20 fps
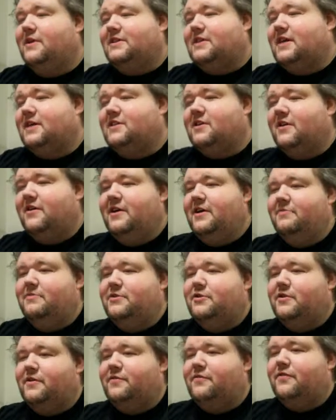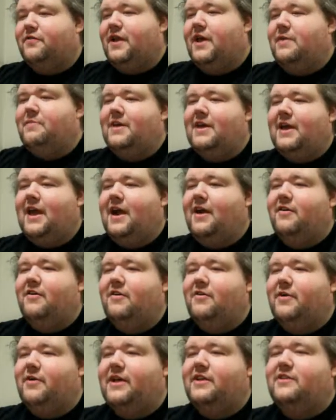I saw him shoot a flaming
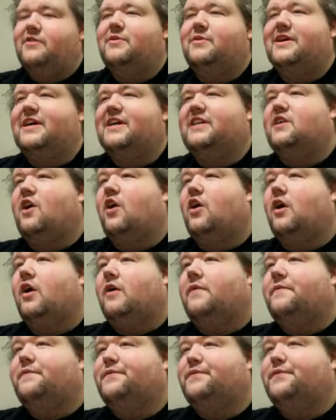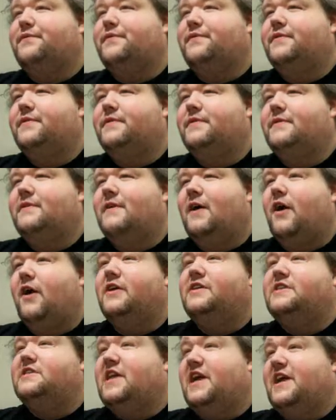arrow into a guitar
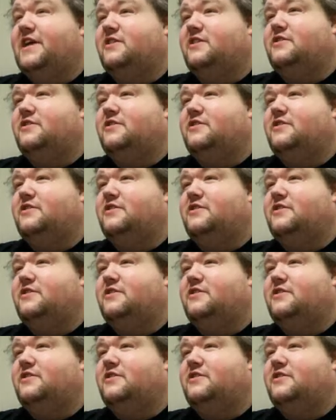on stage.